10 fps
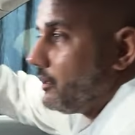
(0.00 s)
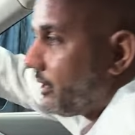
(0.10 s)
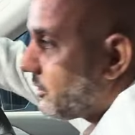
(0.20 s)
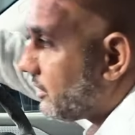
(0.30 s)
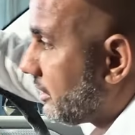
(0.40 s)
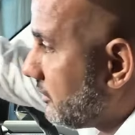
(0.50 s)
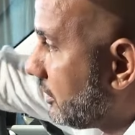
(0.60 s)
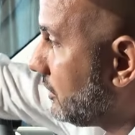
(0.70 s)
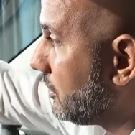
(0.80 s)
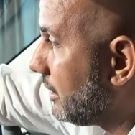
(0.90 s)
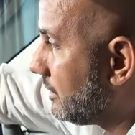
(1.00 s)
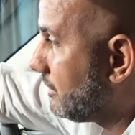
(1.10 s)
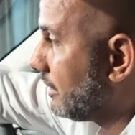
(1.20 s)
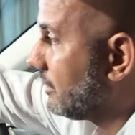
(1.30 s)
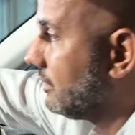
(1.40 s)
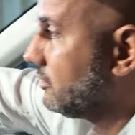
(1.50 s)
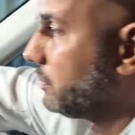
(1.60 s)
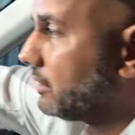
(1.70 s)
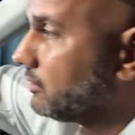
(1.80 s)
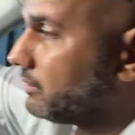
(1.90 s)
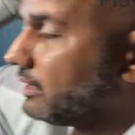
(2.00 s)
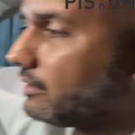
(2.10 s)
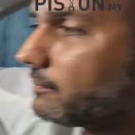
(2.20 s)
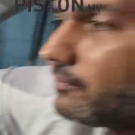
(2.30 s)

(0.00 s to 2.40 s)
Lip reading: to take your attention to this speaker over here.